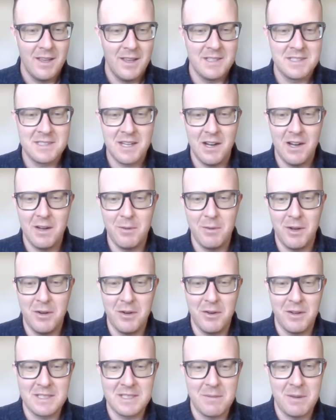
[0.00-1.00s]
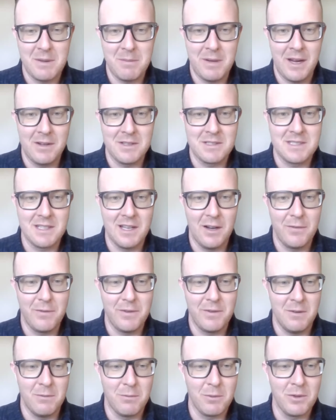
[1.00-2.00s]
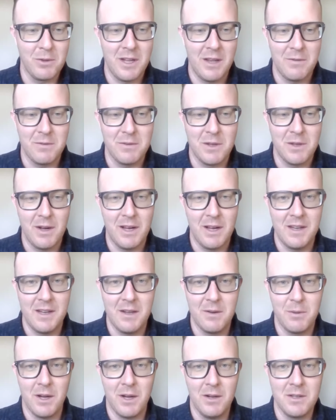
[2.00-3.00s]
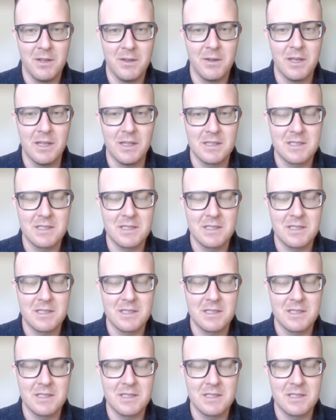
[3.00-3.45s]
It's scary when you're doing something by yourself and you really have no idea what you're doing.